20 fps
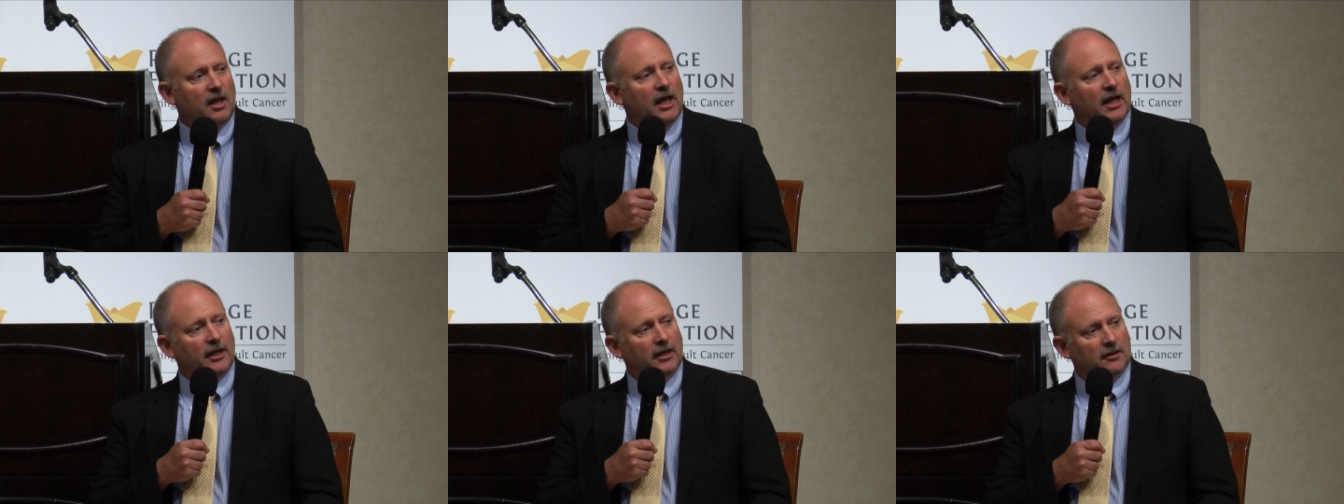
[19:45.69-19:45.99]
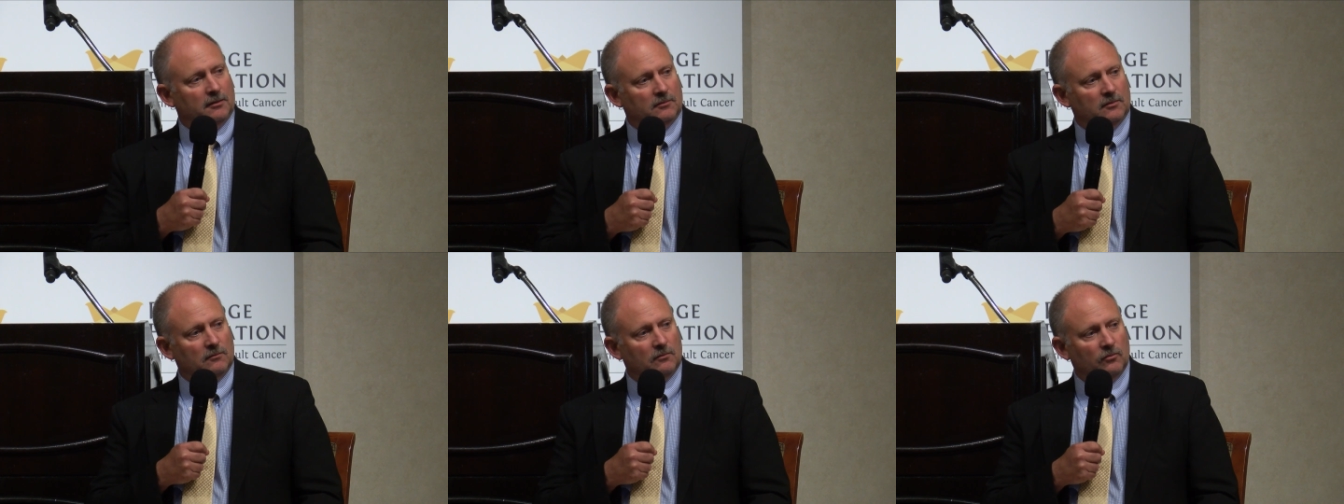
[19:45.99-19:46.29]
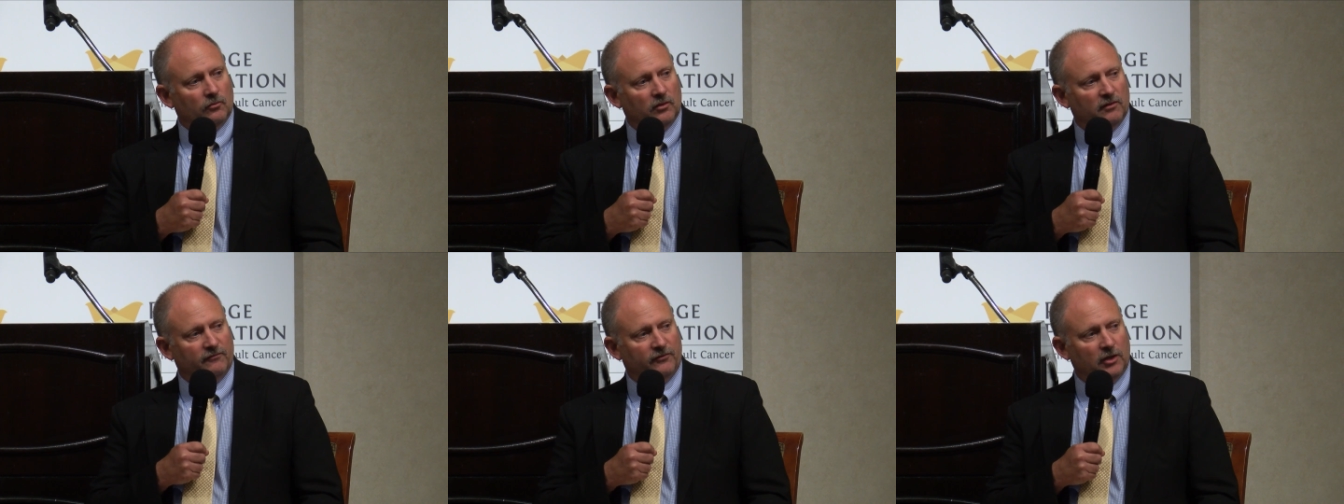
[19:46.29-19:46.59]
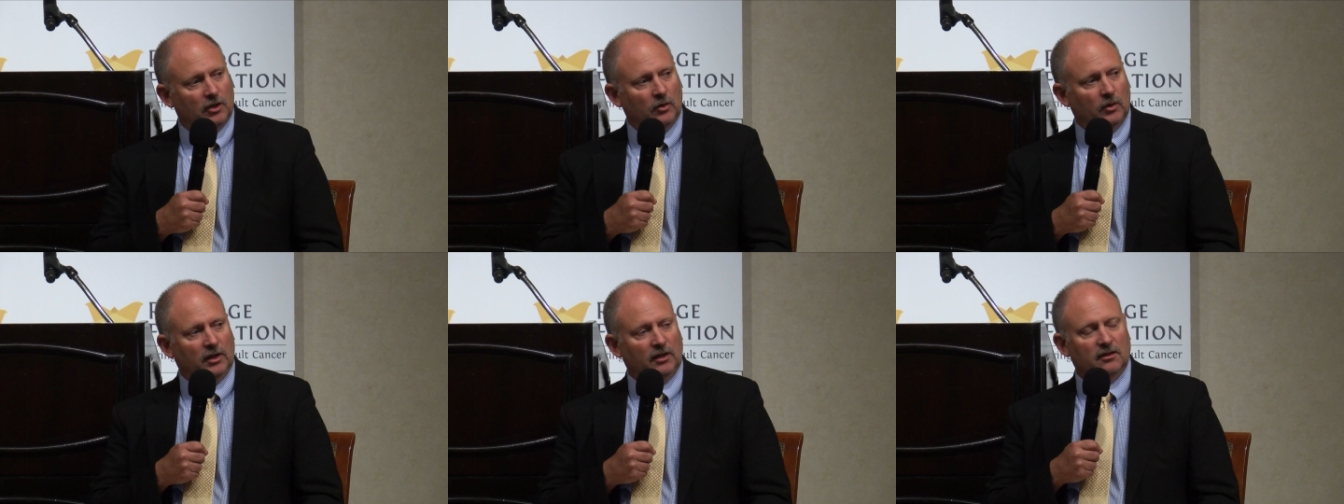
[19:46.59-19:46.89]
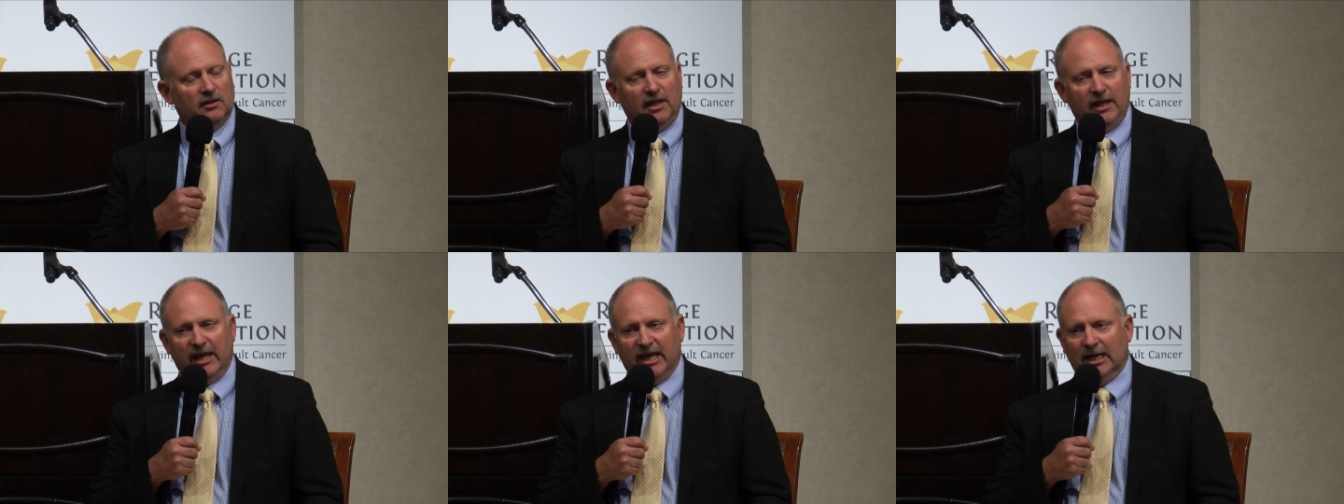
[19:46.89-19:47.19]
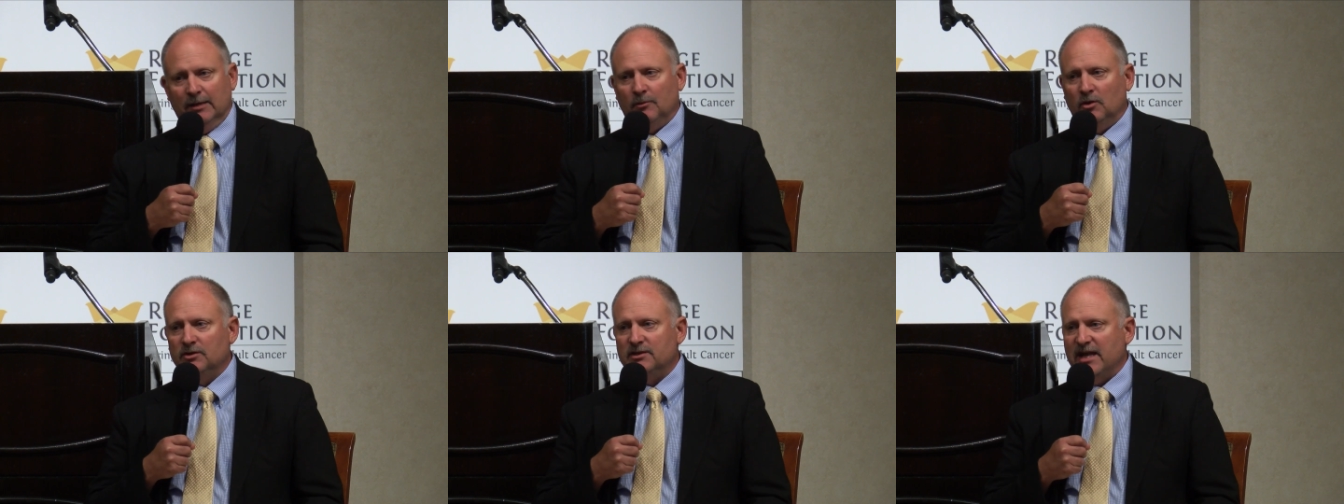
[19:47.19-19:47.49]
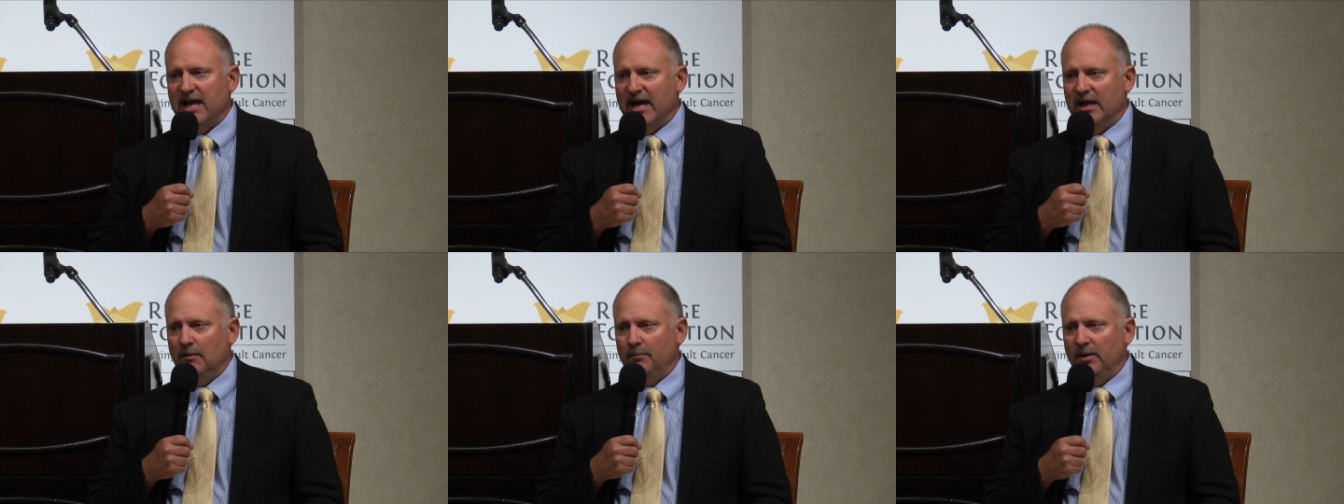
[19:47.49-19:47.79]
And in reviewing the animal
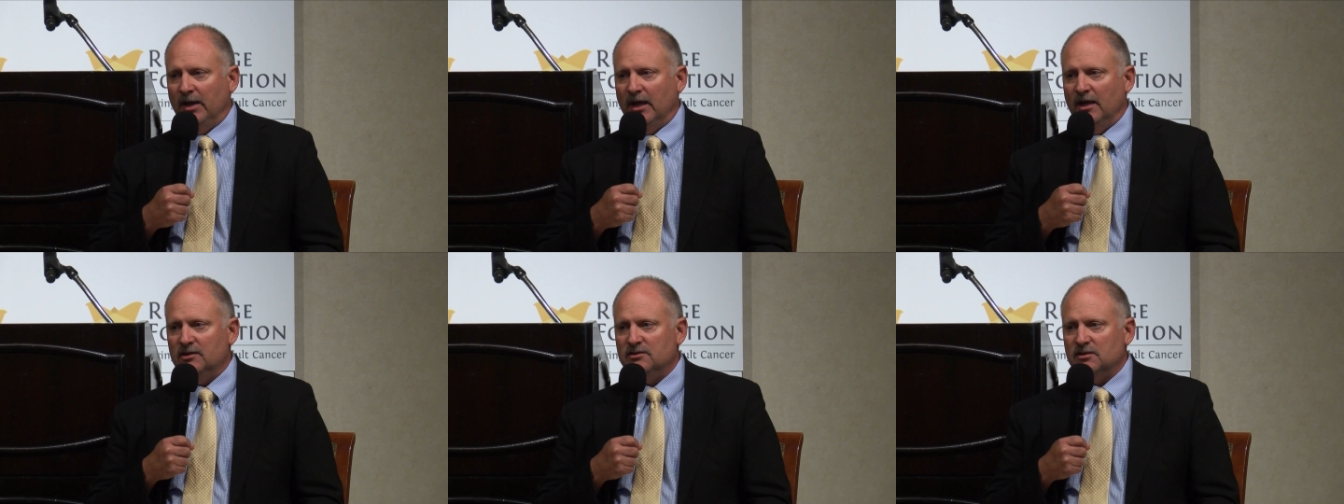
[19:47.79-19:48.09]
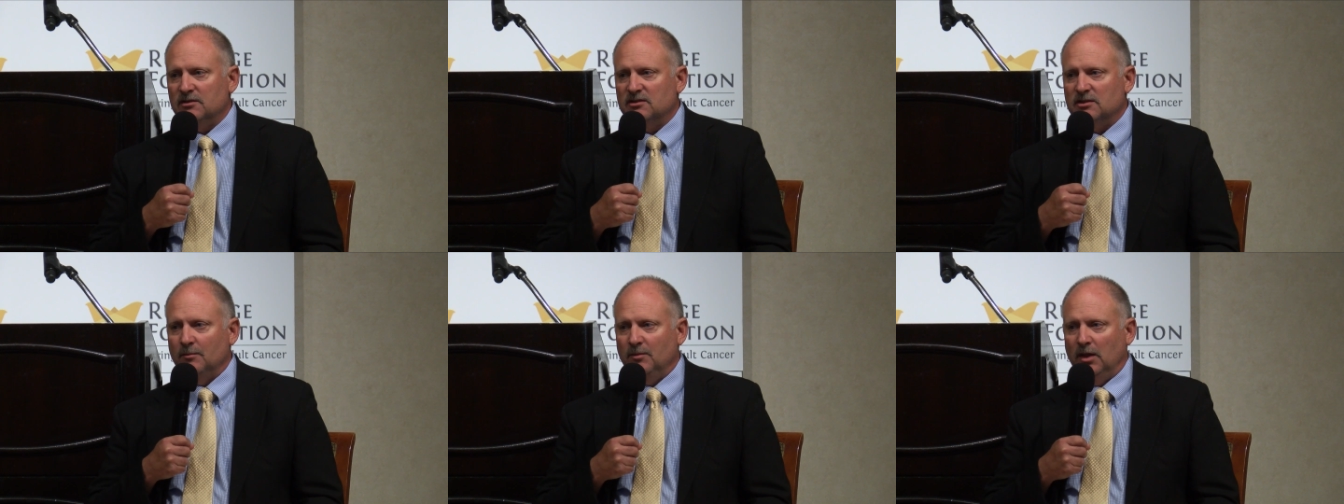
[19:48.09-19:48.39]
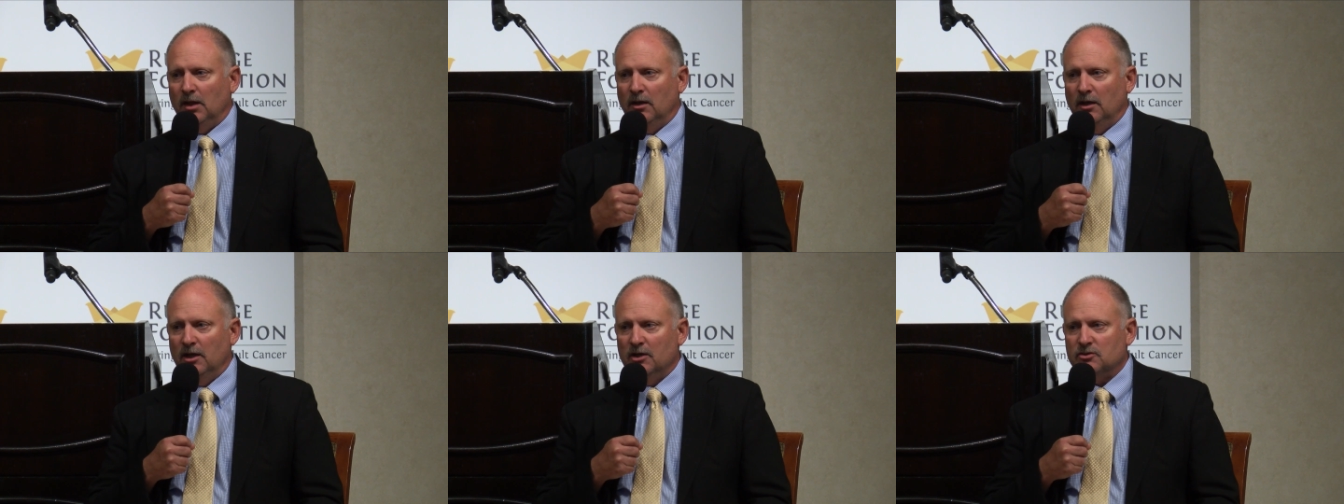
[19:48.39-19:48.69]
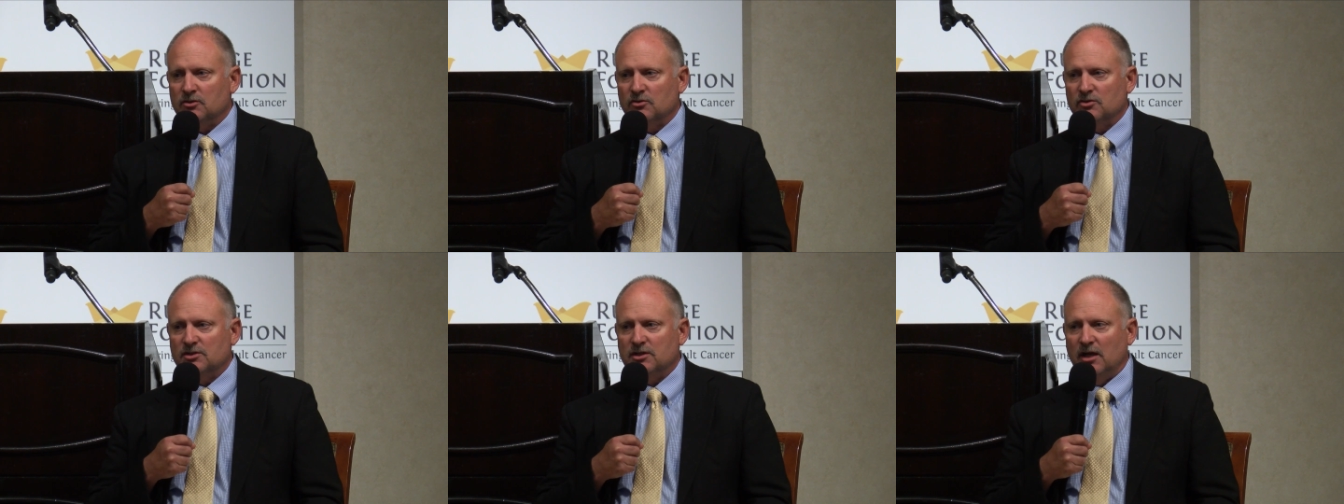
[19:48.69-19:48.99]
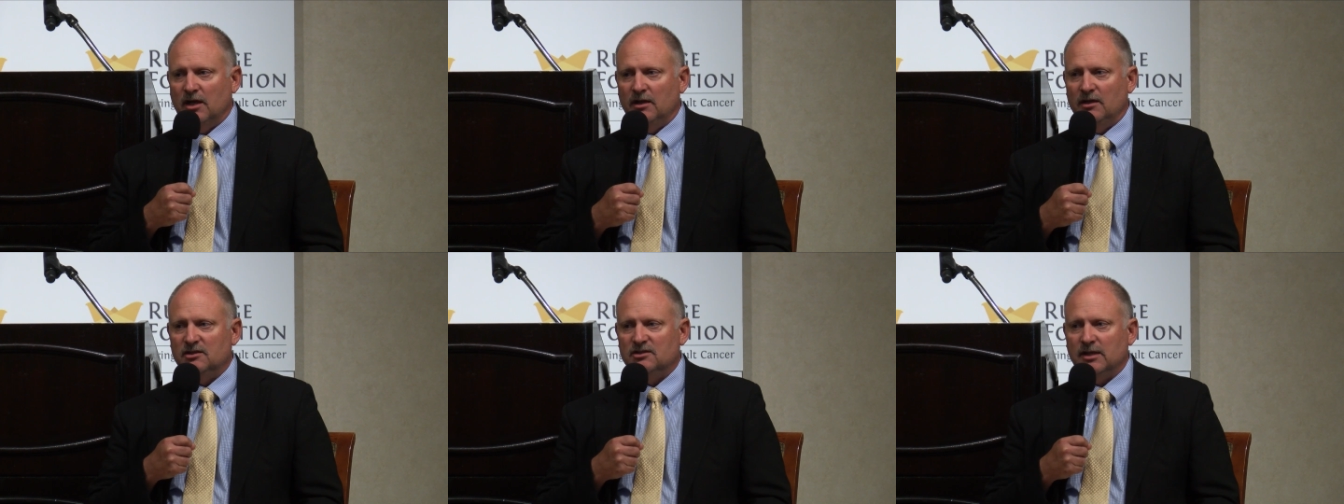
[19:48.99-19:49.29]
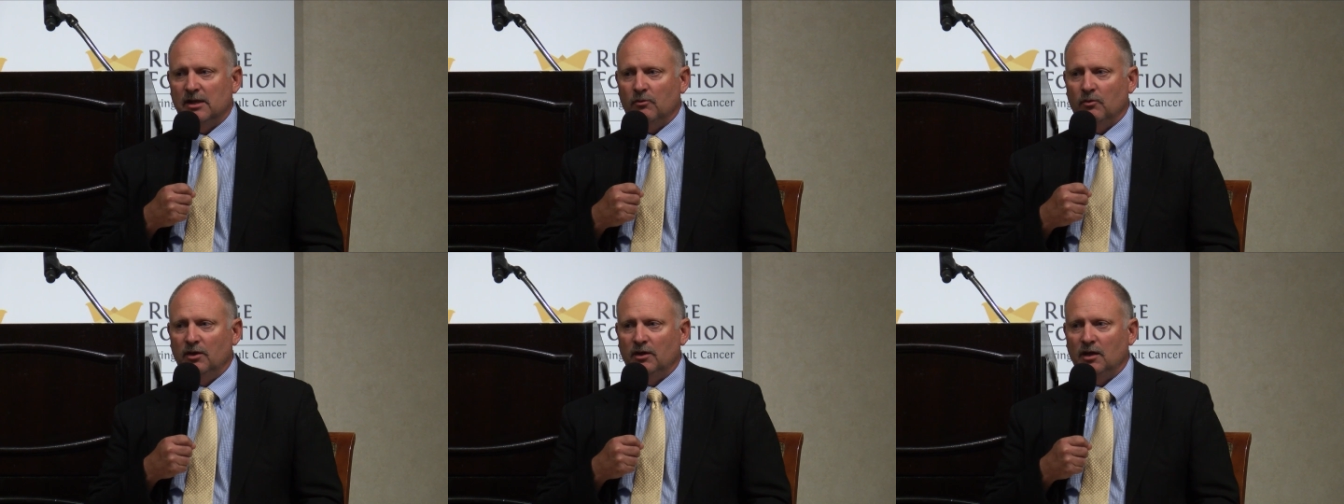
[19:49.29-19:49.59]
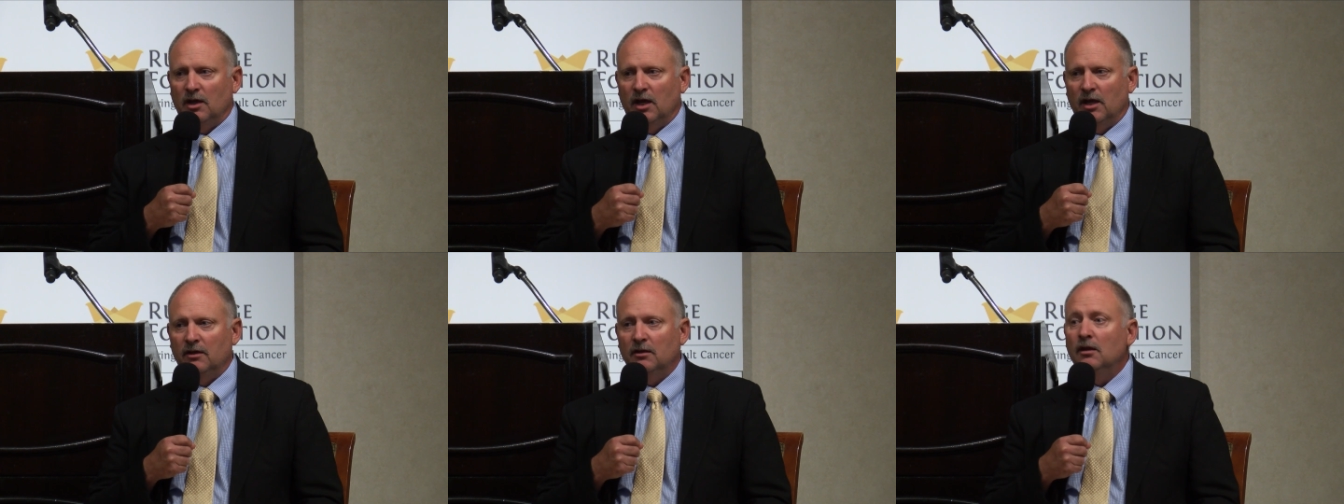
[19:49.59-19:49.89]
database and some of the initial studies that were
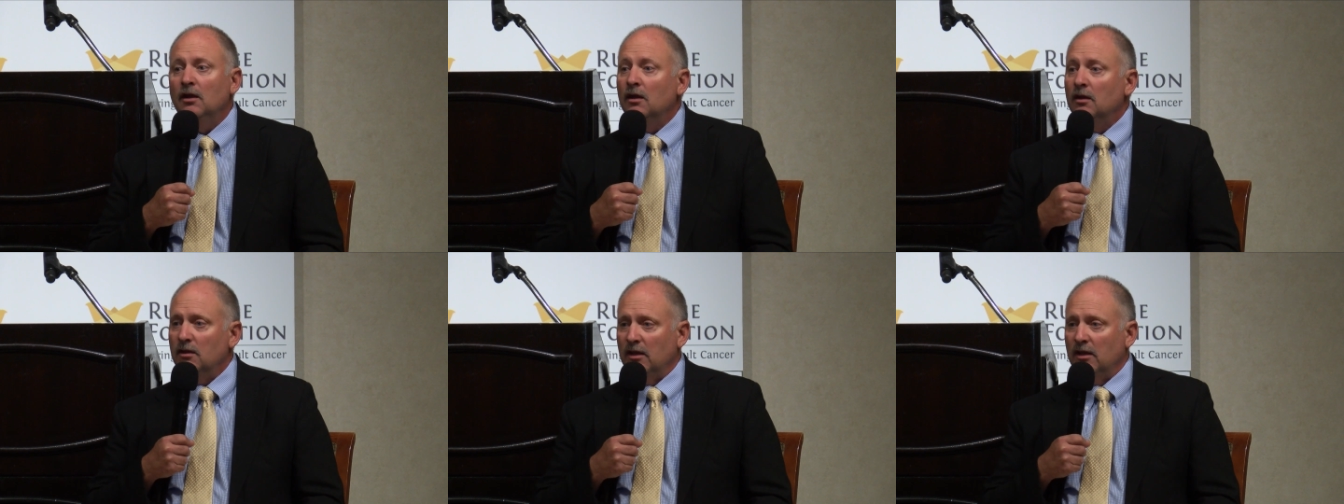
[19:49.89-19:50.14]
done,